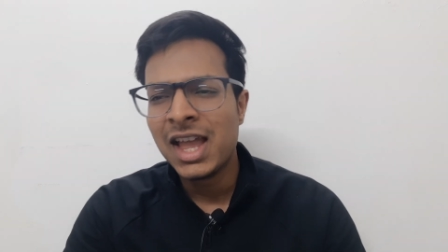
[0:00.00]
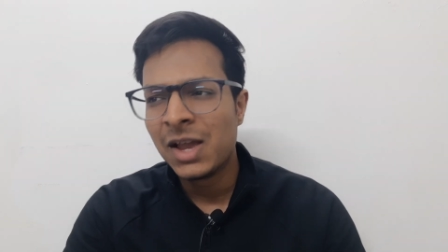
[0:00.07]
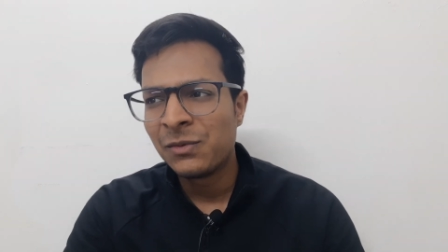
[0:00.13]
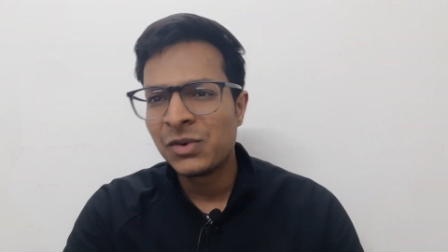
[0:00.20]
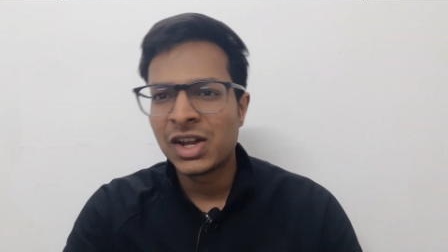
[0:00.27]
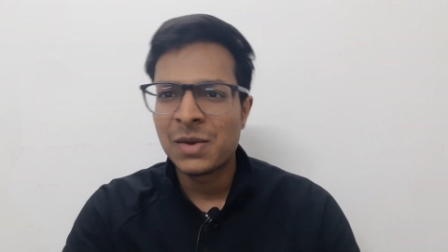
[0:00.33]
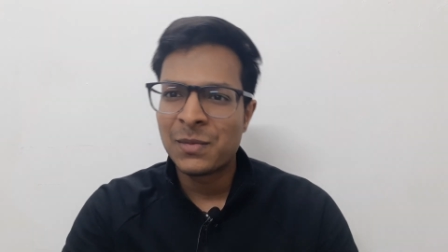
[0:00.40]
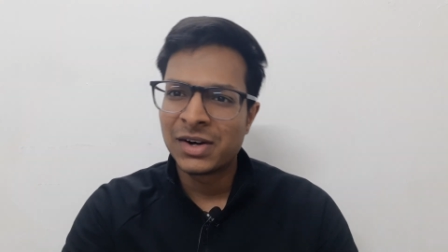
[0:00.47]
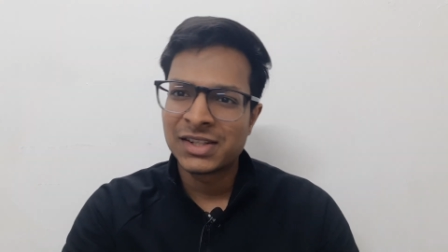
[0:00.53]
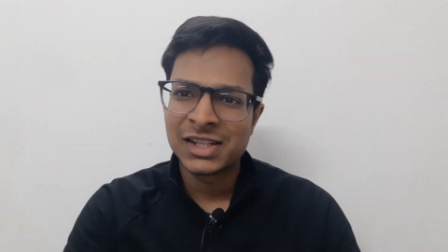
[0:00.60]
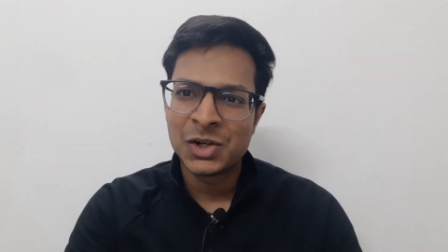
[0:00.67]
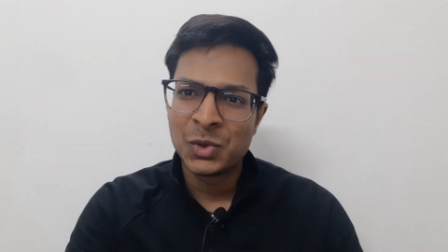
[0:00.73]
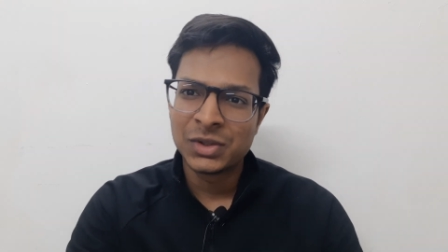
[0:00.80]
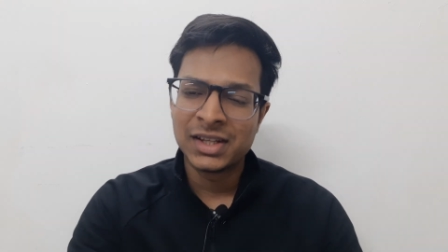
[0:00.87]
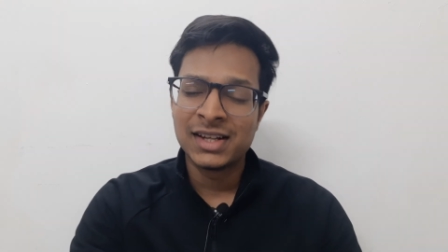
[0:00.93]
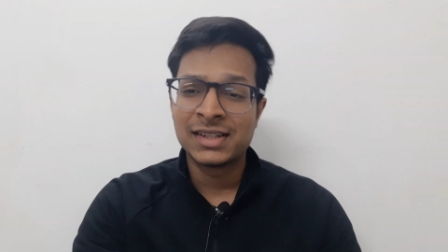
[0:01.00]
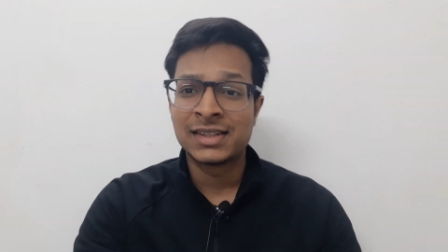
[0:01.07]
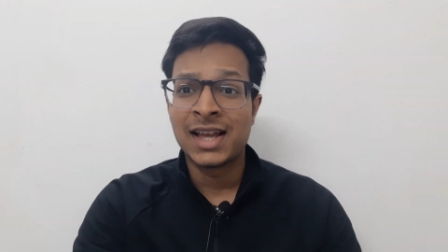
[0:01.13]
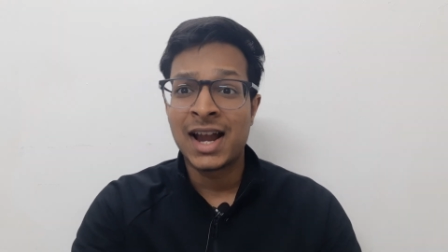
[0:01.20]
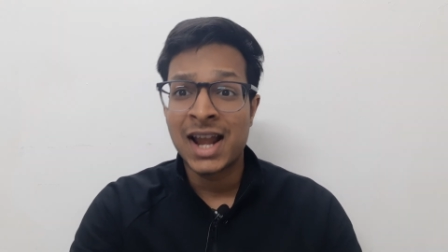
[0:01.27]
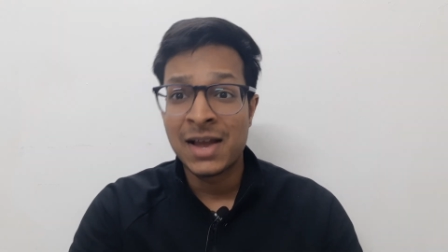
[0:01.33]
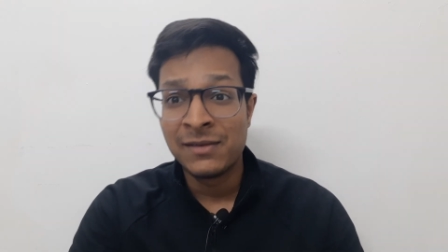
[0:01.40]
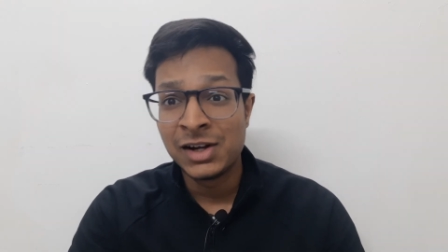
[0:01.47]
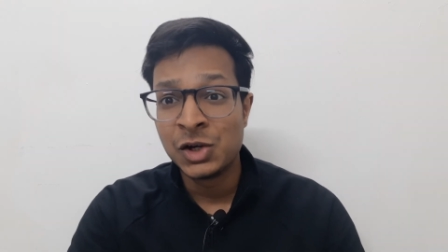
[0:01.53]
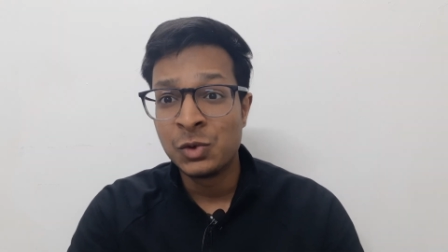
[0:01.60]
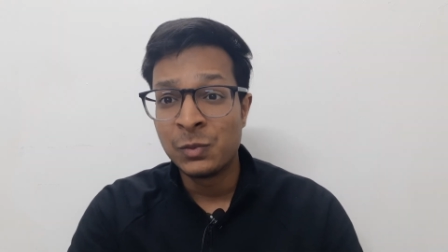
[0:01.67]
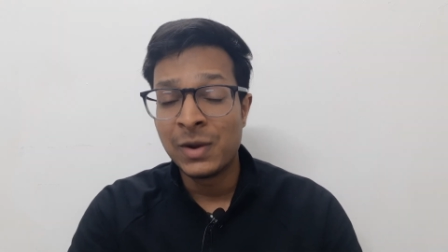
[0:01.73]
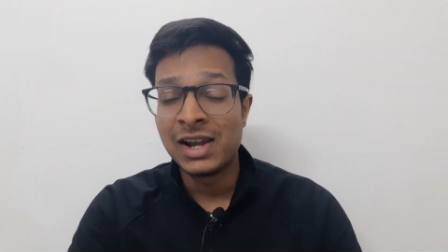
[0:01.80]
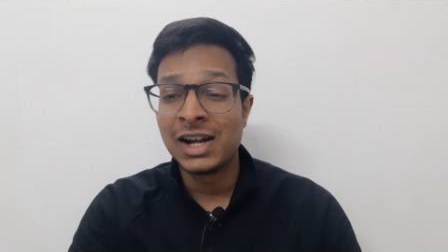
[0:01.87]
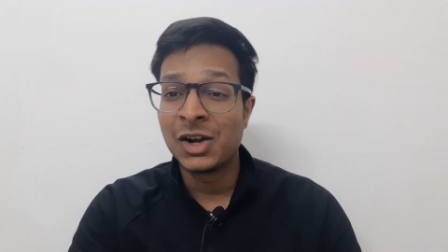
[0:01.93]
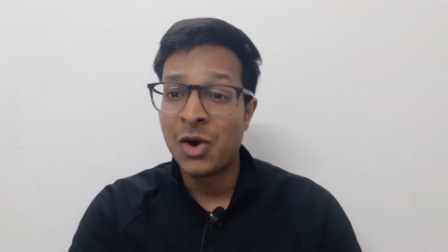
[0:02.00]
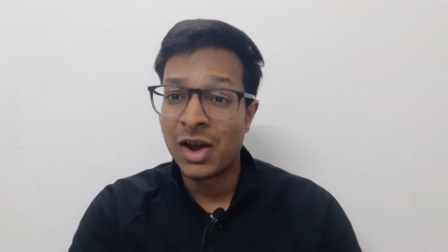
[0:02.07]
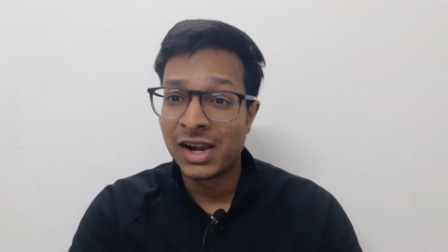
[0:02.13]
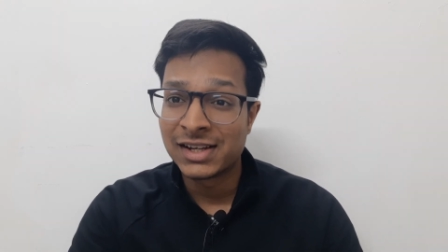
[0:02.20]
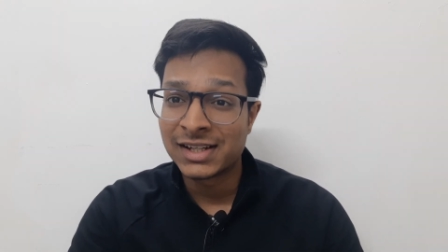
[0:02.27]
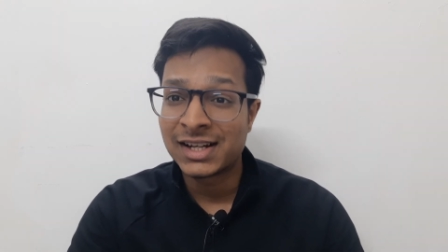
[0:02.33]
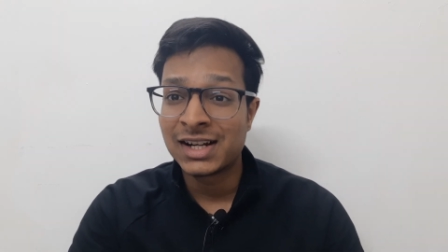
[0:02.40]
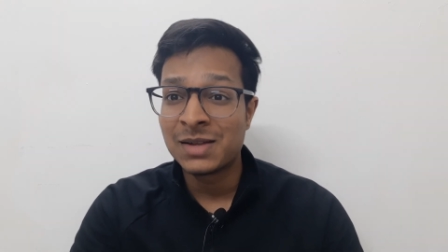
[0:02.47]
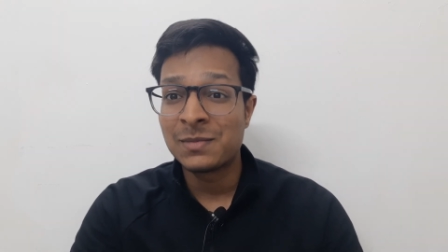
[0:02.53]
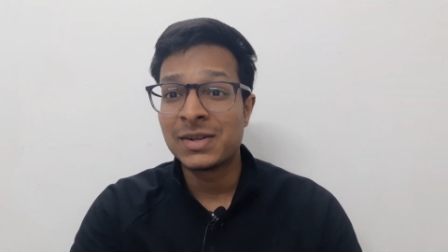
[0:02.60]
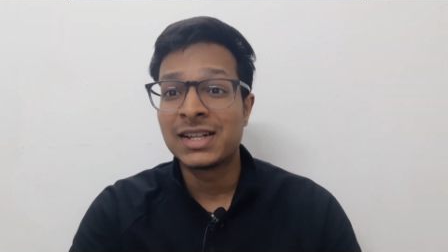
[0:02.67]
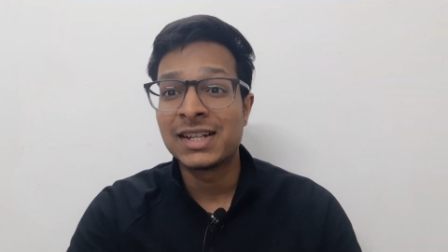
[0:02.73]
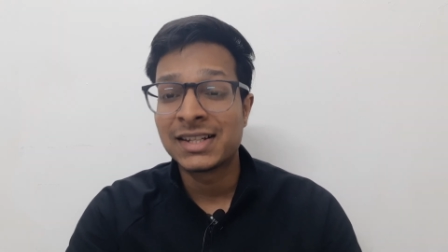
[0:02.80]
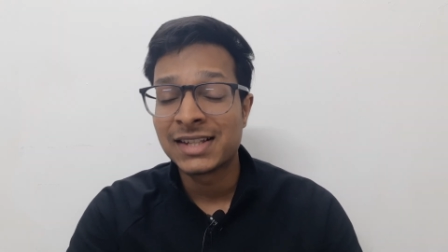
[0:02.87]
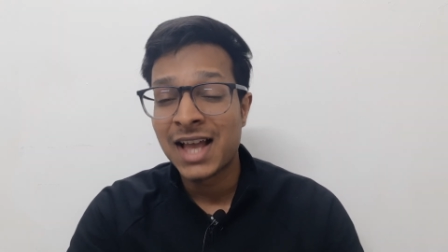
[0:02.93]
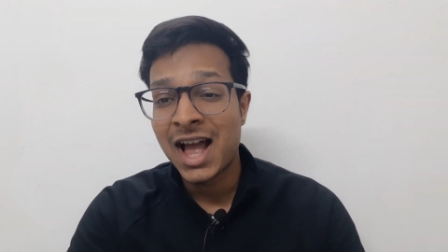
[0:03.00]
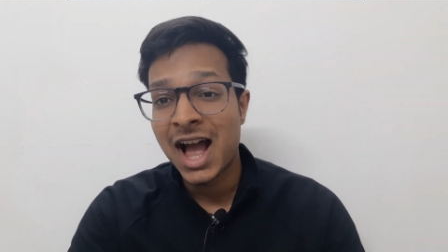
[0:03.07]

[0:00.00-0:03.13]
If you're a person who thinks that I will do well in college academics,